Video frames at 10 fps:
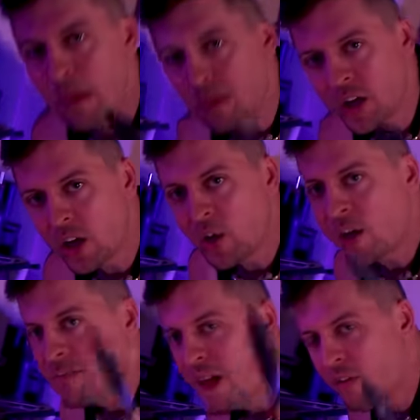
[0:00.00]
Much like a
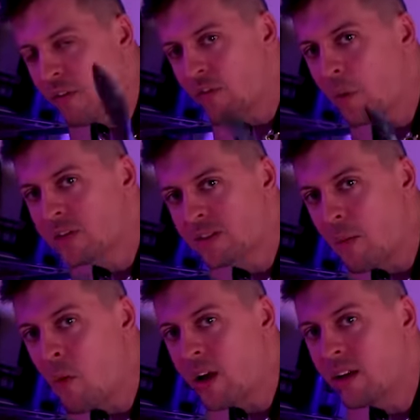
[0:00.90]
crepe never force
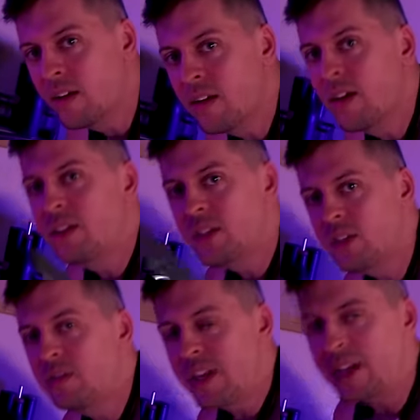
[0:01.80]
someone to do